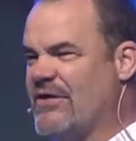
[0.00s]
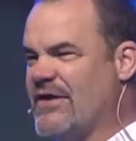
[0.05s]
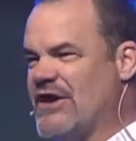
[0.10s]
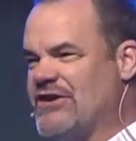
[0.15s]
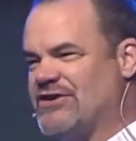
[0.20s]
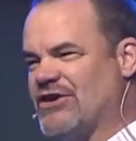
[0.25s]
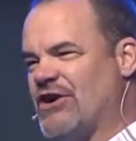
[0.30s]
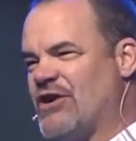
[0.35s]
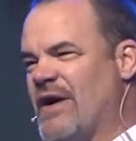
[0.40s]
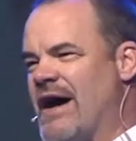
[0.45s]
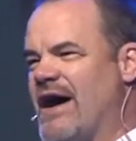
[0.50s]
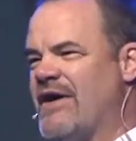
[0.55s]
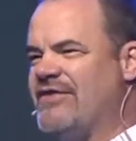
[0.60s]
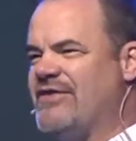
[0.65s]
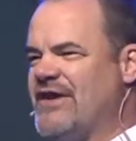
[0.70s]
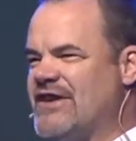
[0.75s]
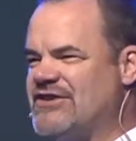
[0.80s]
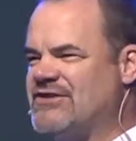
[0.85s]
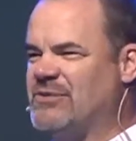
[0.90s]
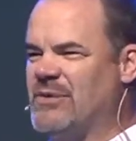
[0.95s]
so these will go
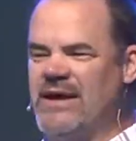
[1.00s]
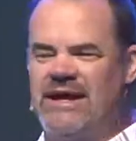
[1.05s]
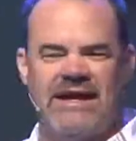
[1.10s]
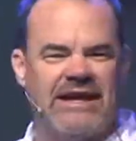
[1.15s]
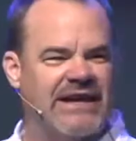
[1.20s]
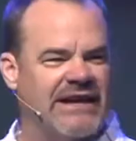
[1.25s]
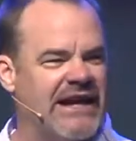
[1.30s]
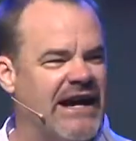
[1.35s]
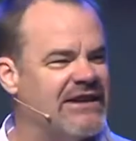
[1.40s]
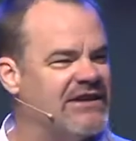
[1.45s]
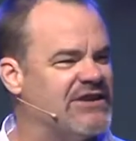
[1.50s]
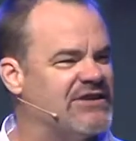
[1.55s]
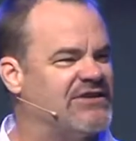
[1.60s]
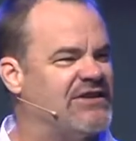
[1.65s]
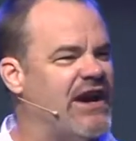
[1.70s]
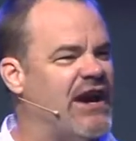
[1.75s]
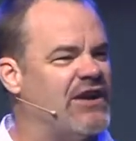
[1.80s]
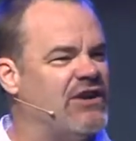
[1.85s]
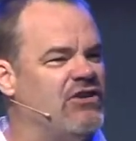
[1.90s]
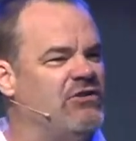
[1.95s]
out this week, and I
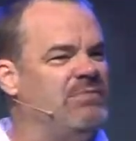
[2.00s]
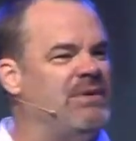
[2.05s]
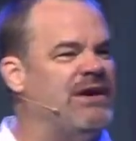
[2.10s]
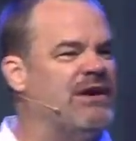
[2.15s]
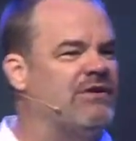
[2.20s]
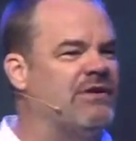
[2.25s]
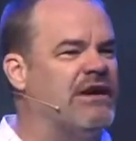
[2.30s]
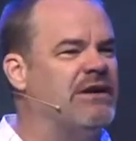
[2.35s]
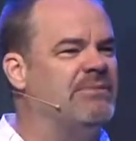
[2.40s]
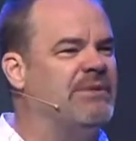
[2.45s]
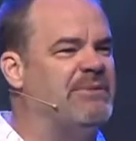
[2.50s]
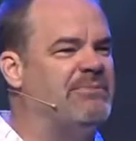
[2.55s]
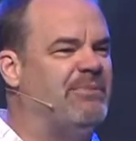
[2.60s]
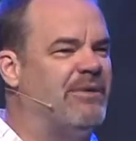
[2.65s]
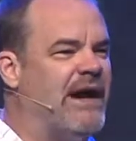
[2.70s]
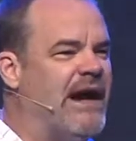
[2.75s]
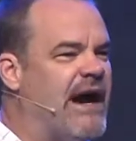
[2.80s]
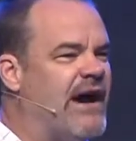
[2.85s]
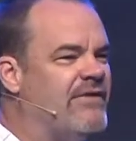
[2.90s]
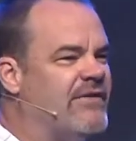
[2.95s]
just thought you'd be incredibly
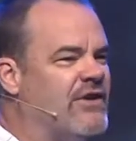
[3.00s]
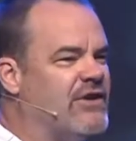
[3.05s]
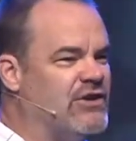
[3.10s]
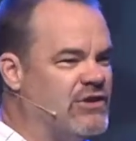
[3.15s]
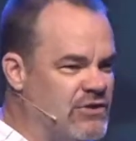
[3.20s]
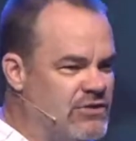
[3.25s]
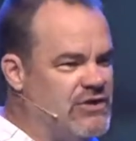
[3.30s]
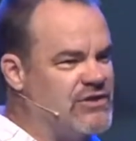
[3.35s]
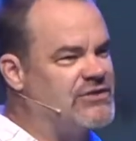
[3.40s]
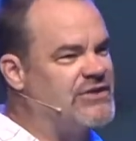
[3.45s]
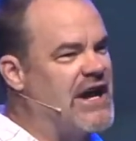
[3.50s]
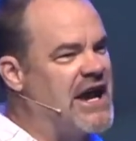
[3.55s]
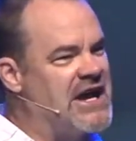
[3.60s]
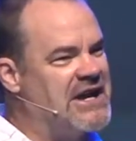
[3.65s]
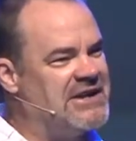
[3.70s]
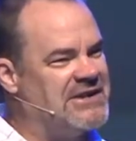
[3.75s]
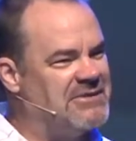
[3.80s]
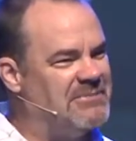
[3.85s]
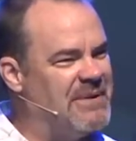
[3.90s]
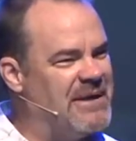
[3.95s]
proud that you
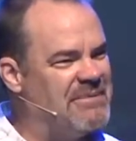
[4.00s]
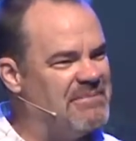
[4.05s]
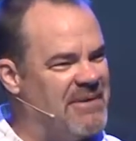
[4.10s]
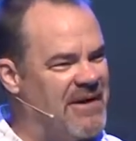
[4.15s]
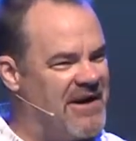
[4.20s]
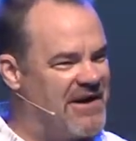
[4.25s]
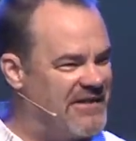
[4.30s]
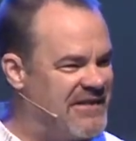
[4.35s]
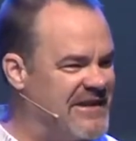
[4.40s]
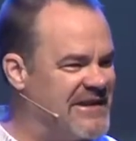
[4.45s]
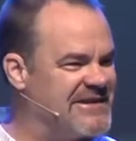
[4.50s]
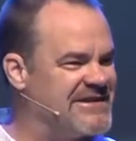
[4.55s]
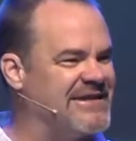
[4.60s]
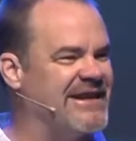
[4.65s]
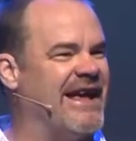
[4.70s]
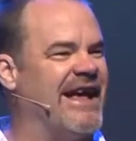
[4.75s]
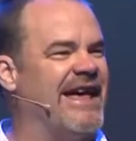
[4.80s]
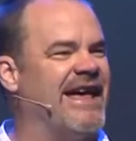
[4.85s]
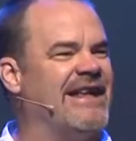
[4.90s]
decided to be a part of this.